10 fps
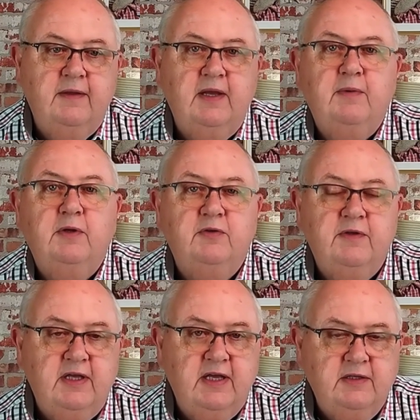Then I reduce
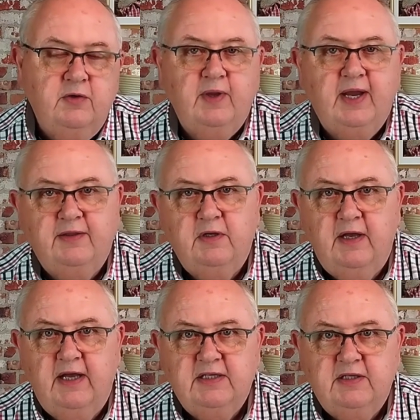the heat to
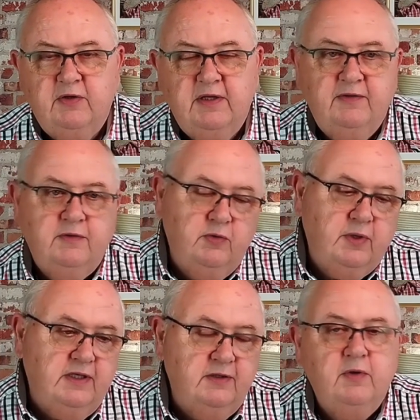180 degrees for
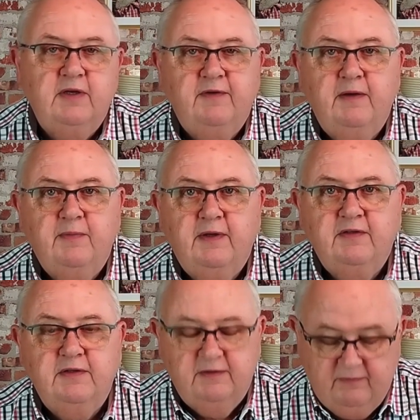20-25
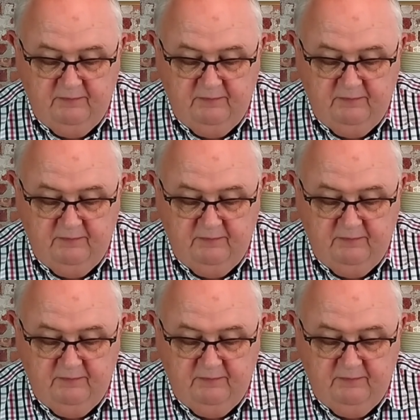minutes.